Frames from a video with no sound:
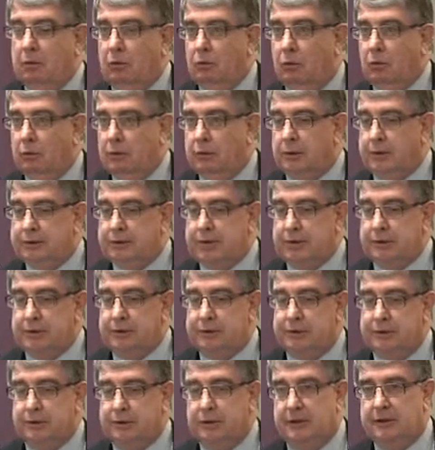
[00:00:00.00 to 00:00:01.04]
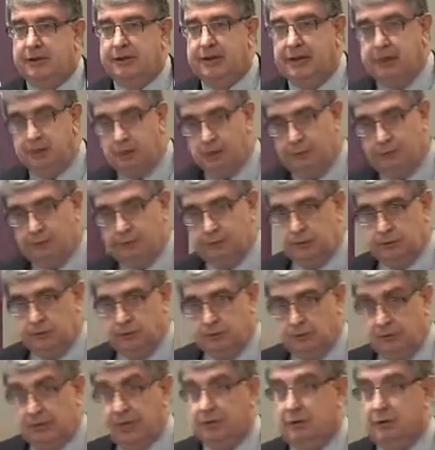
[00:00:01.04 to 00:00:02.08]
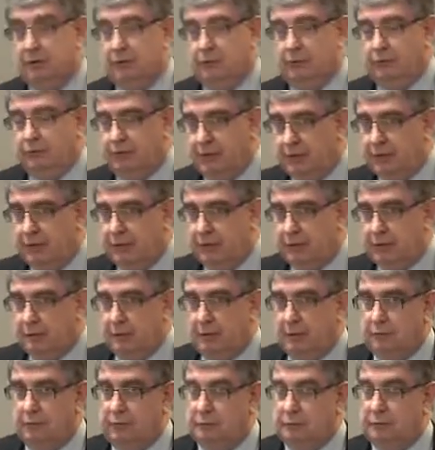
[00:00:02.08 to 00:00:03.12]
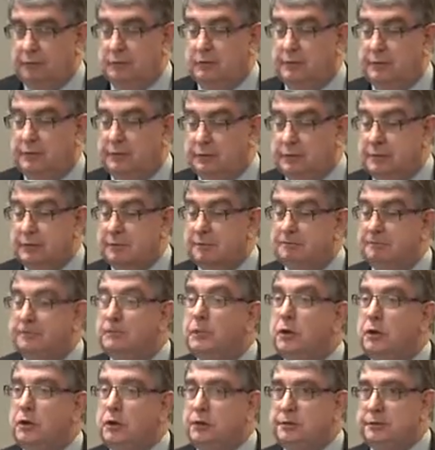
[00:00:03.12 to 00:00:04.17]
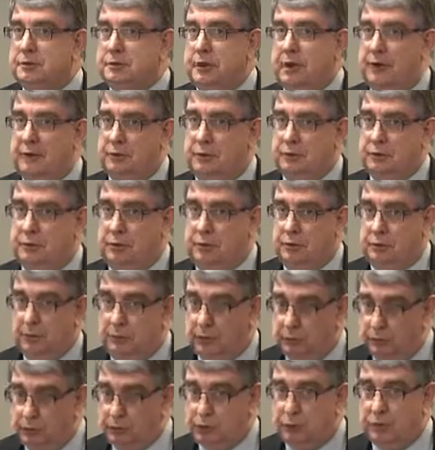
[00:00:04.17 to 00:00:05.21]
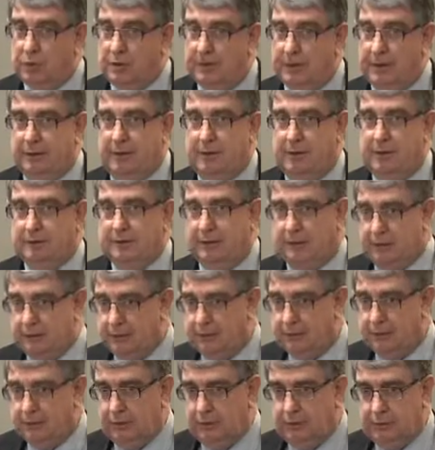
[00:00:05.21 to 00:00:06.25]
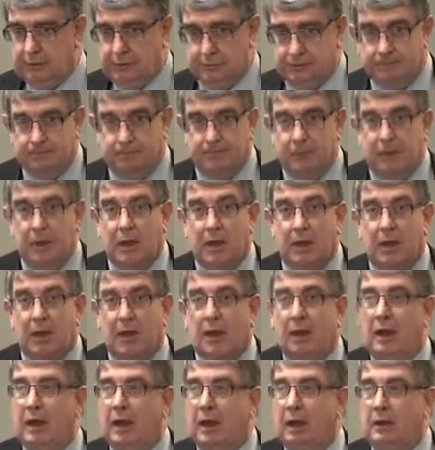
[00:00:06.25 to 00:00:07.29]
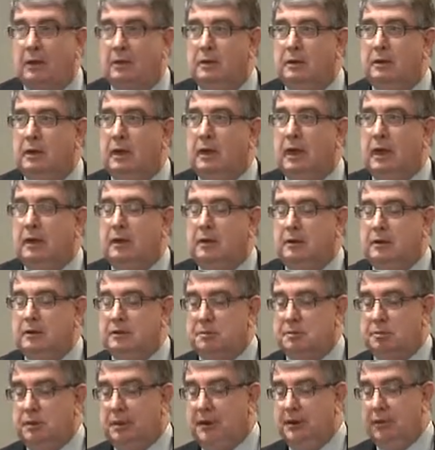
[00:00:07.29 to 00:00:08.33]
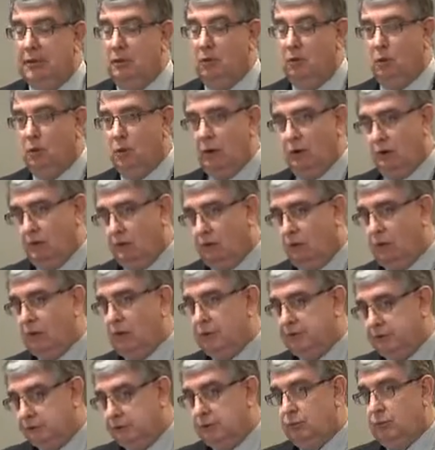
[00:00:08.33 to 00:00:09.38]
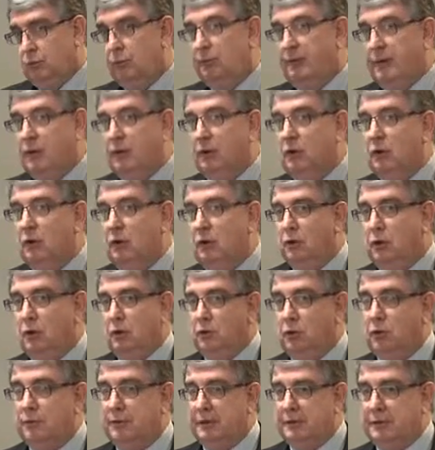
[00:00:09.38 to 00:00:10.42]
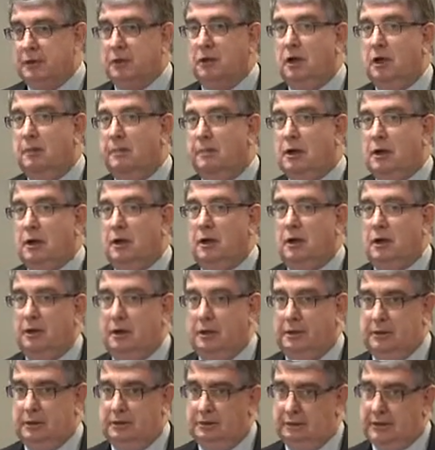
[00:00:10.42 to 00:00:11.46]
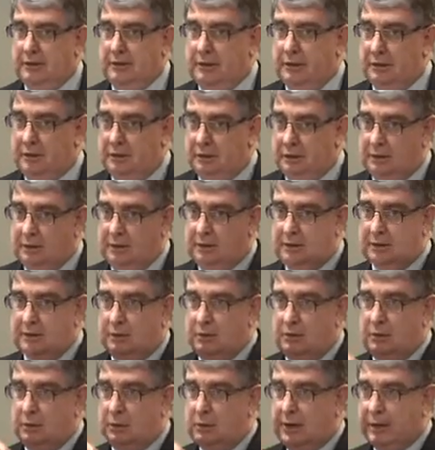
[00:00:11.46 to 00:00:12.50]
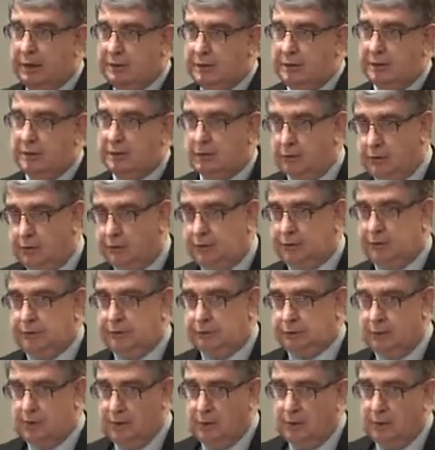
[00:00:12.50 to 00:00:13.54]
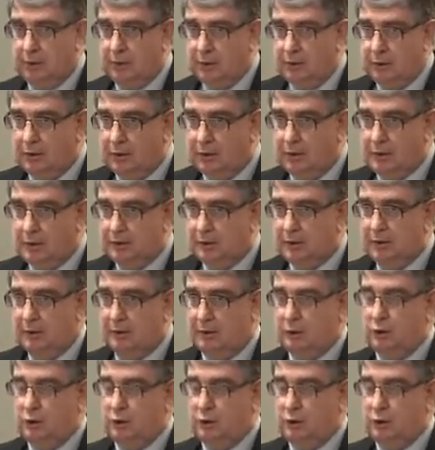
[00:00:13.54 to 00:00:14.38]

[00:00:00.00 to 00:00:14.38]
organisations that tendered for funding to deliver services used to have to talk about those activities and explain what costs will be incurred, almost line by line, saying these are the wages costs, these are the